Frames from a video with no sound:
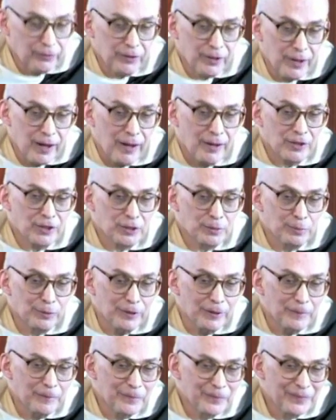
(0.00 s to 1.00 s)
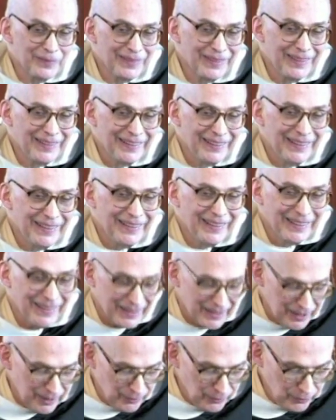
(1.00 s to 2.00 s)
of the gospel
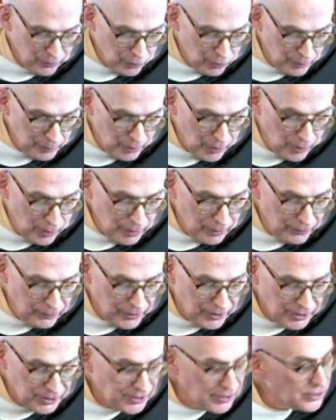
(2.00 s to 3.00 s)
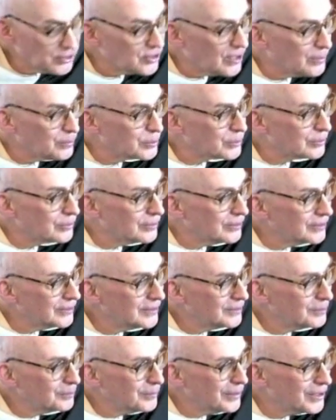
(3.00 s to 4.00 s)
that informed all of his subsequent
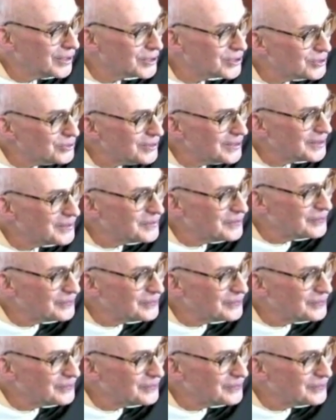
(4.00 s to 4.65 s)
ministry.